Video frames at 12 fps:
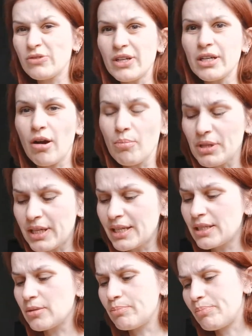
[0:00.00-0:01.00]
very
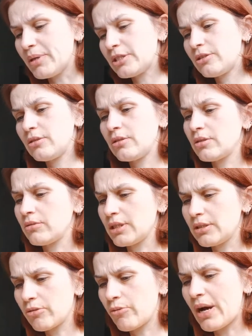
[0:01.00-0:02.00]
complicated, but you know,
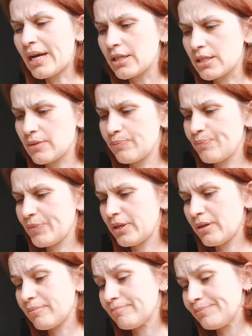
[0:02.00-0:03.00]
it requires,
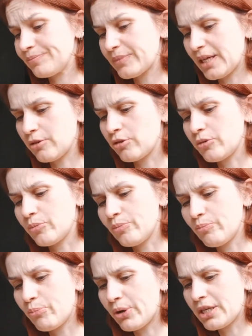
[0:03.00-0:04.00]
I don't know,
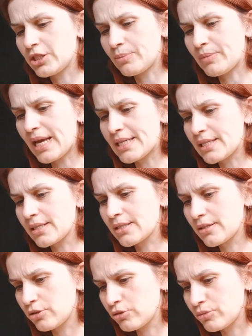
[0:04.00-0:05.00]
brain
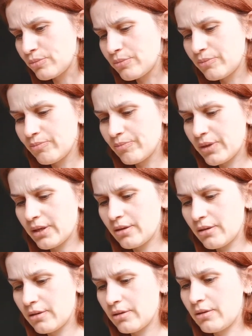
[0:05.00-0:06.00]
gymnastics to
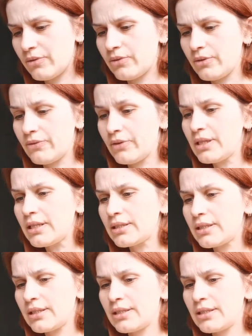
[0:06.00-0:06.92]
fulfill it.